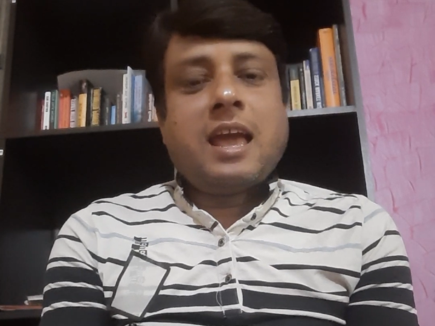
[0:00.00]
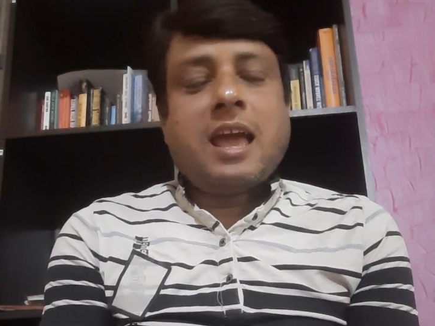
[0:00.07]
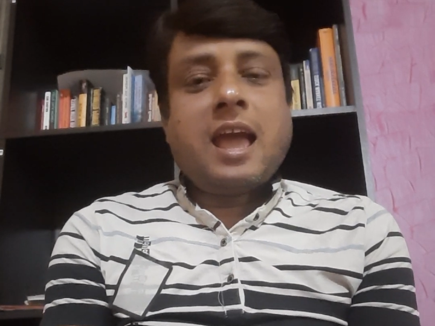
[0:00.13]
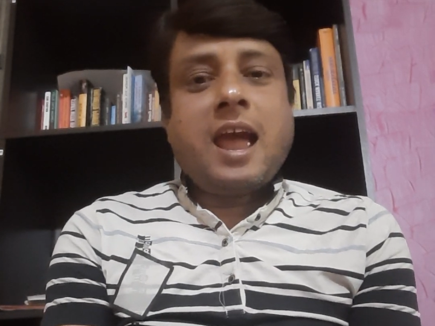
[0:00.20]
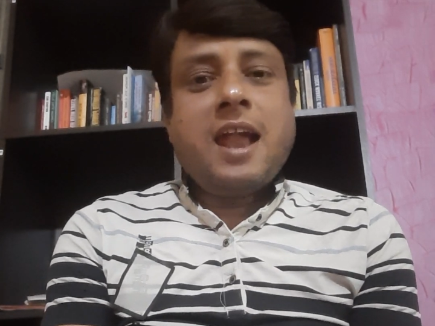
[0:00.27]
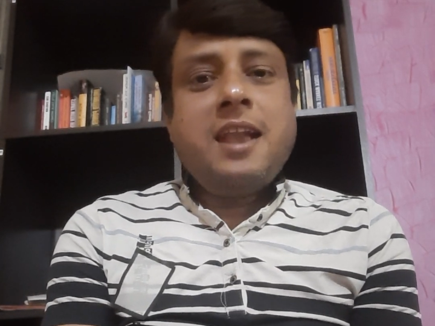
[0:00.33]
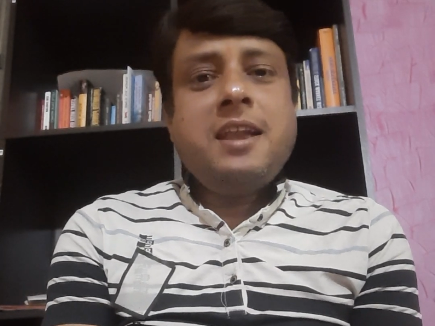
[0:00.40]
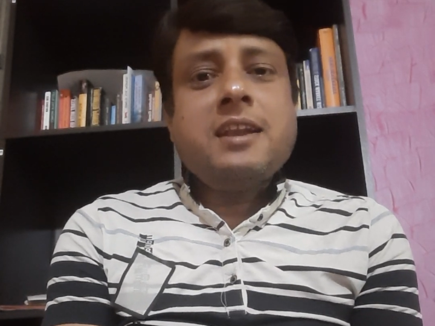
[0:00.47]

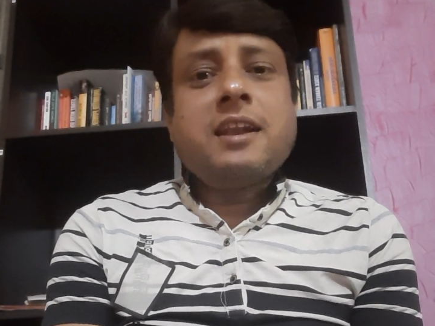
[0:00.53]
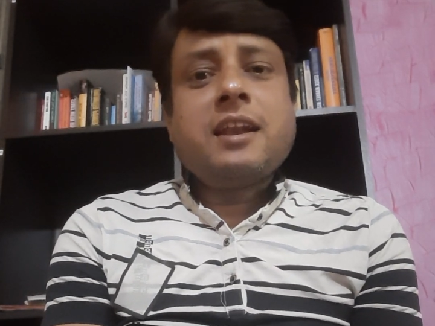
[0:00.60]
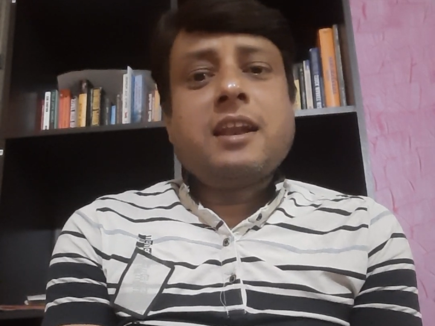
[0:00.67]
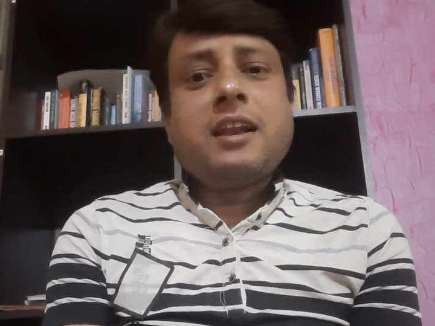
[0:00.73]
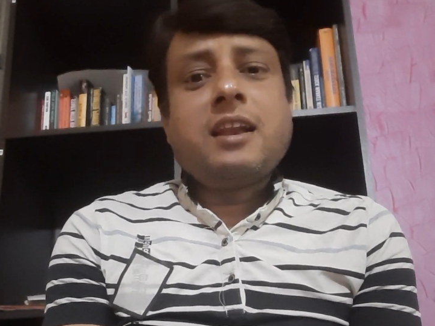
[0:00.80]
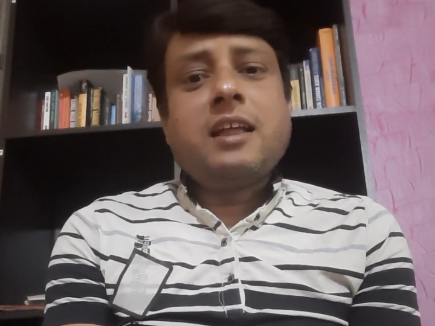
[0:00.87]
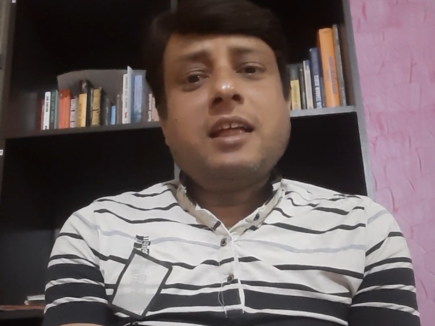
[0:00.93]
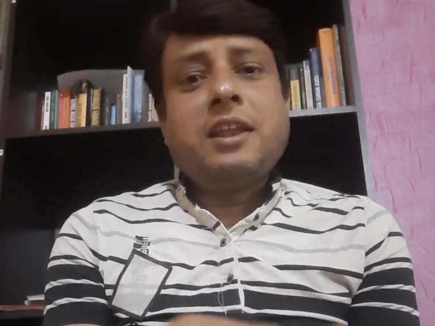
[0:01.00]
And
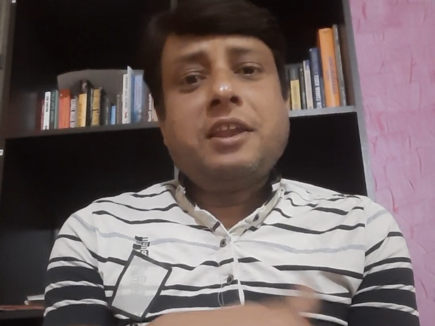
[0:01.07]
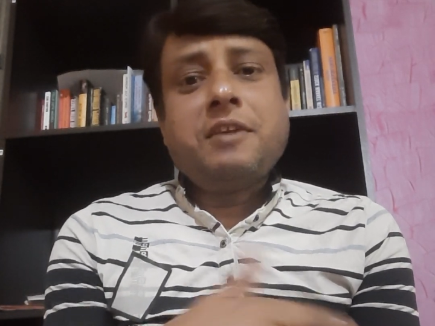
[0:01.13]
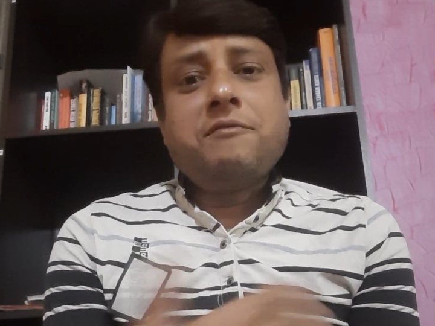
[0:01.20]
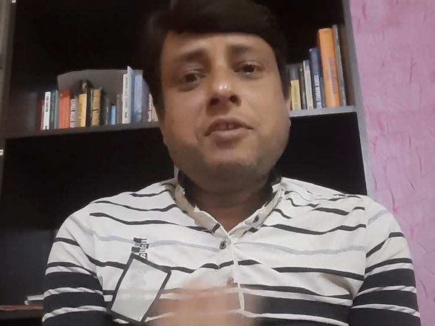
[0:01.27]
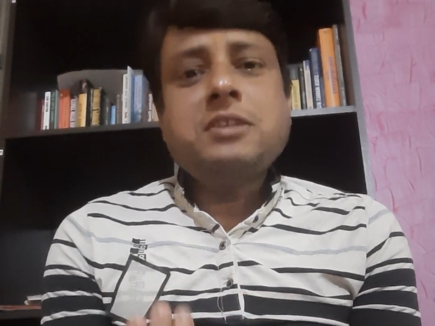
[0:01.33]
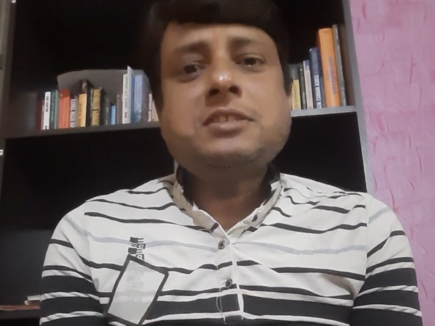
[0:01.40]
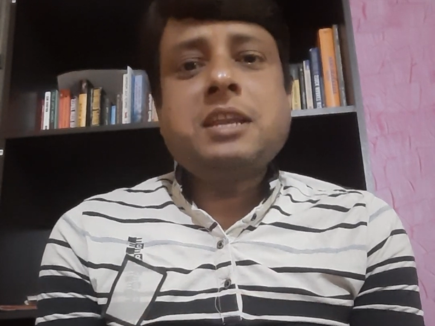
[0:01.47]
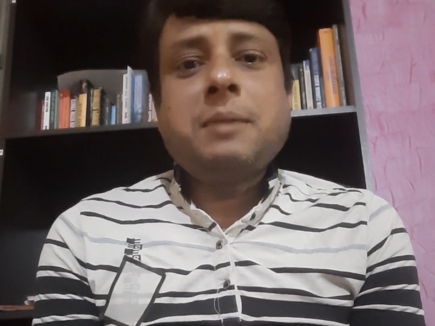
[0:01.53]

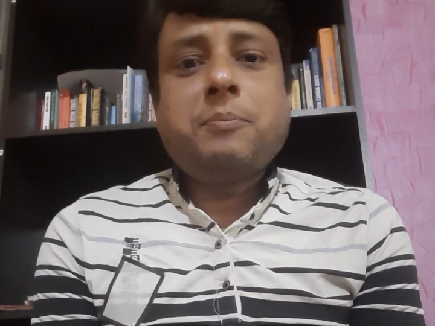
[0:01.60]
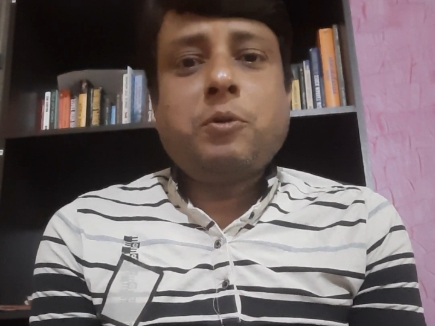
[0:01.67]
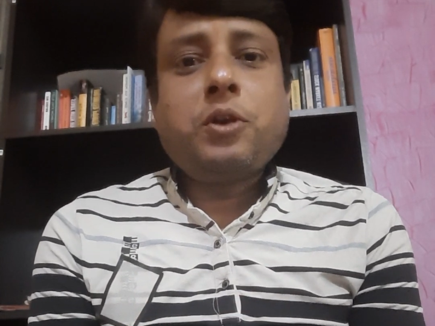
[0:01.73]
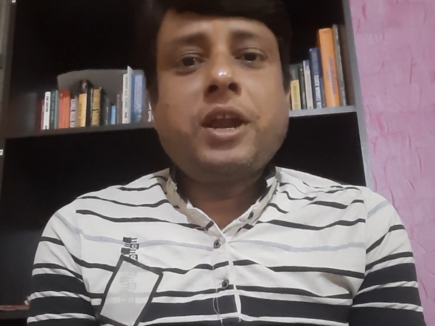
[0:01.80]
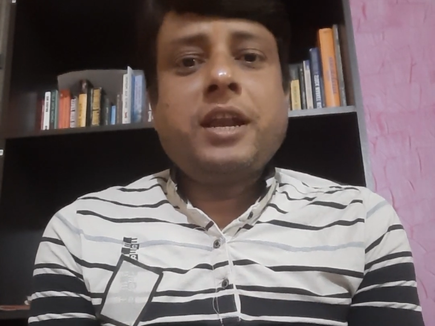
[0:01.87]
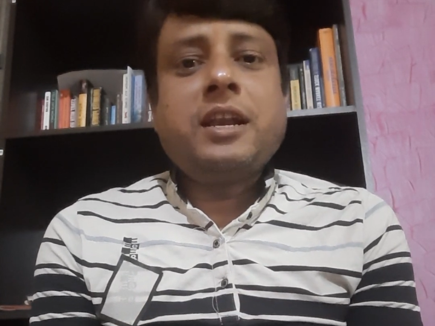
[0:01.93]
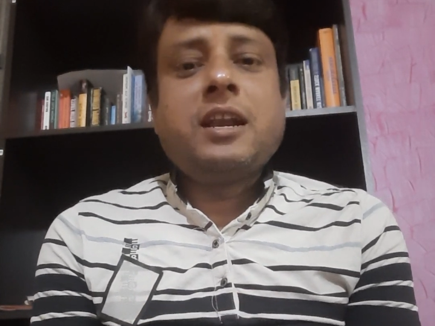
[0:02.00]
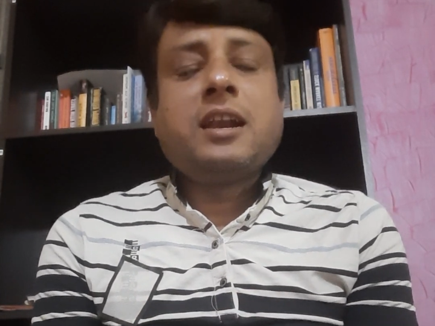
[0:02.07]
reverse repo
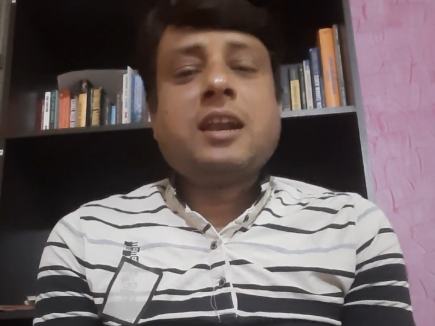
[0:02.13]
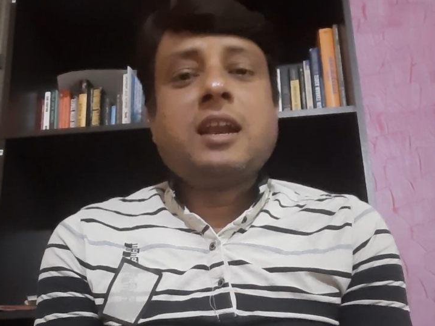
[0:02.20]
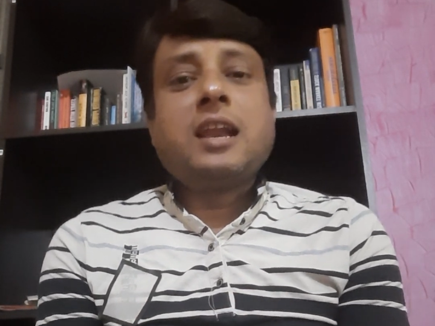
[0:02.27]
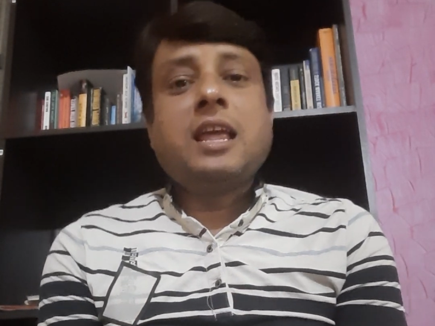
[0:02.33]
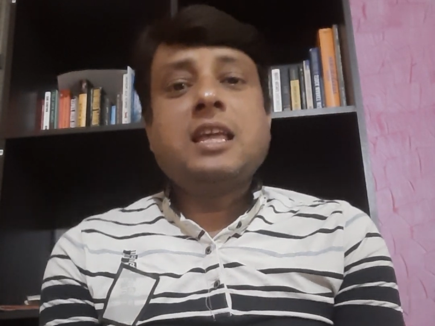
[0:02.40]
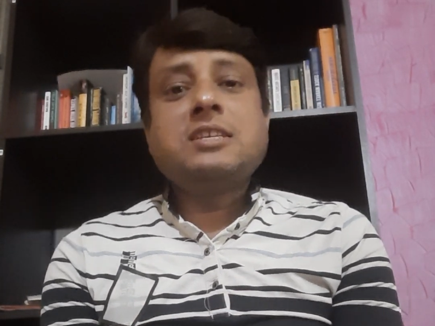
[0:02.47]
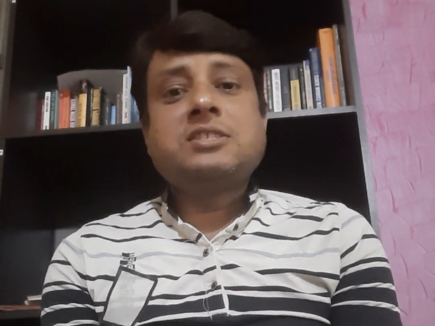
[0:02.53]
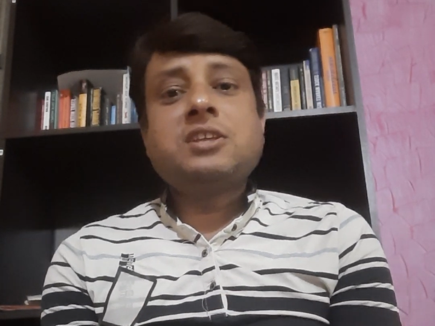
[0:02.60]
rate
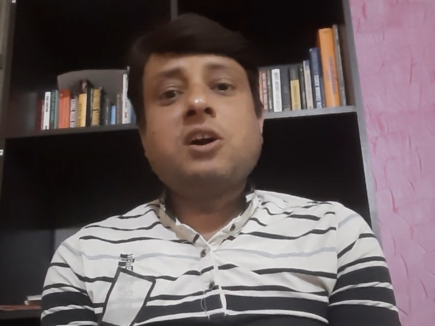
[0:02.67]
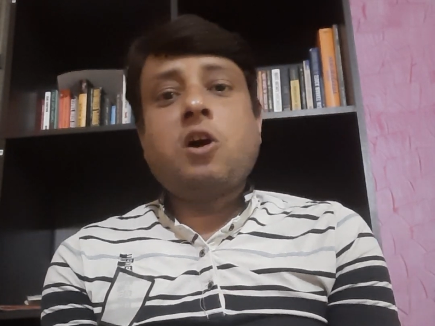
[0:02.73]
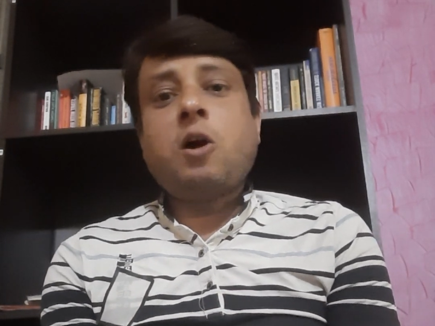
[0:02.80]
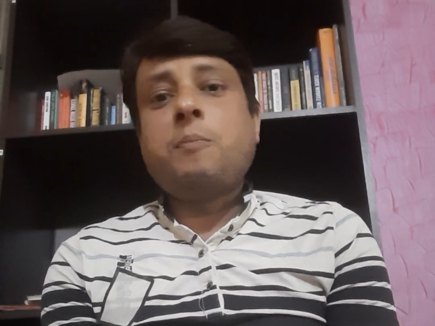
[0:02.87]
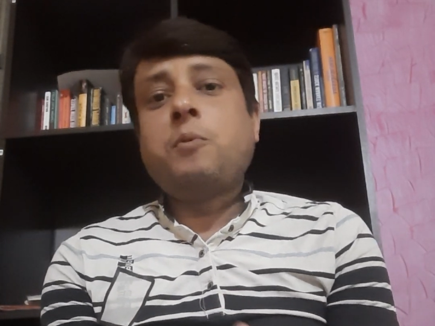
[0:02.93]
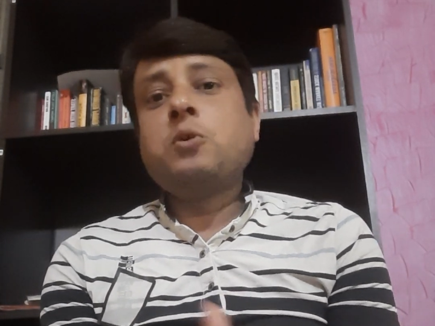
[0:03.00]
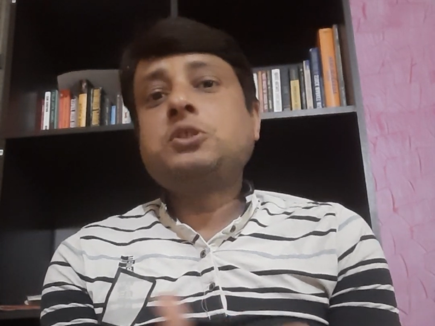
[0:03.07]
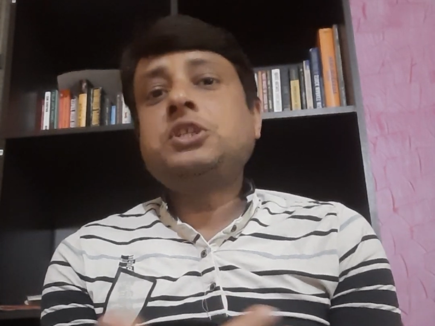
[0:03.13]
is the
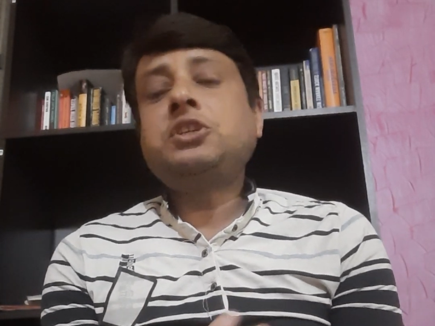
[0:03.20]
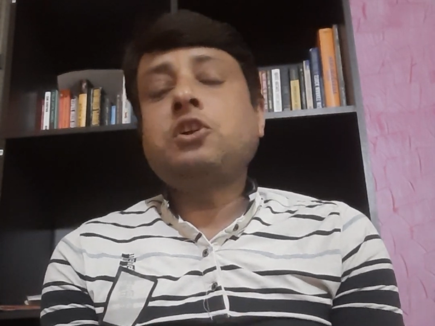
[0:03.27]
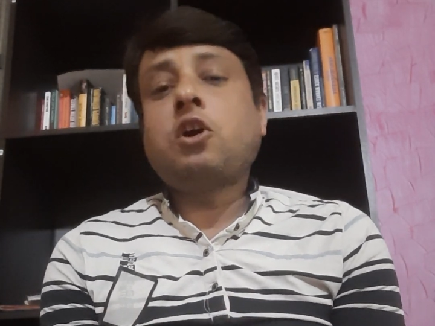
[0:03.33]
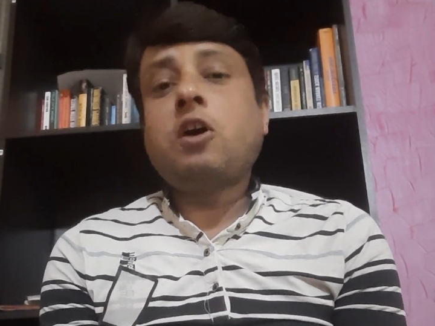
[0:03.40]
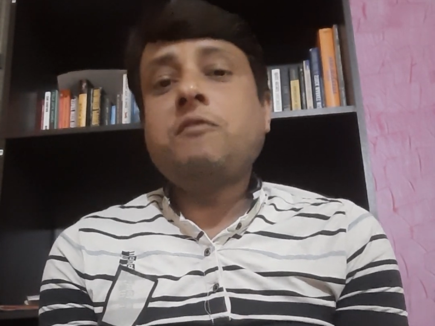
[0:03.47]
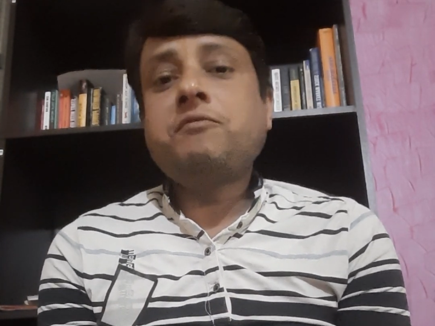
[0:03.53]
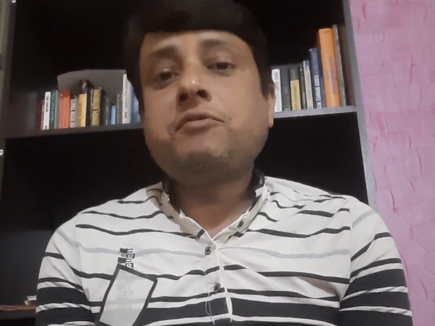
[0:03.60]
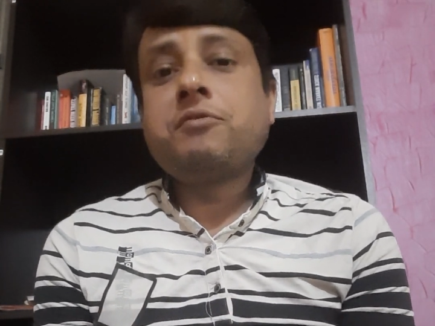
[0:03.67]
opposite
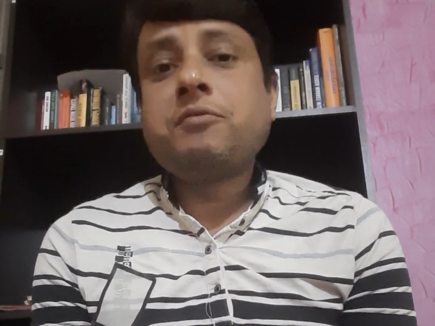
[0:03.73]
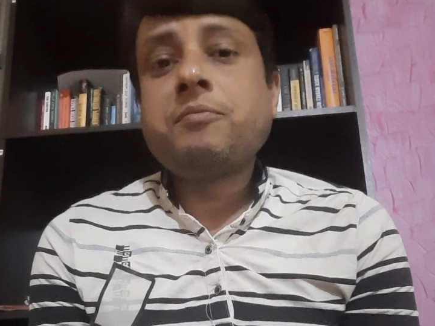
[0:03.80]
of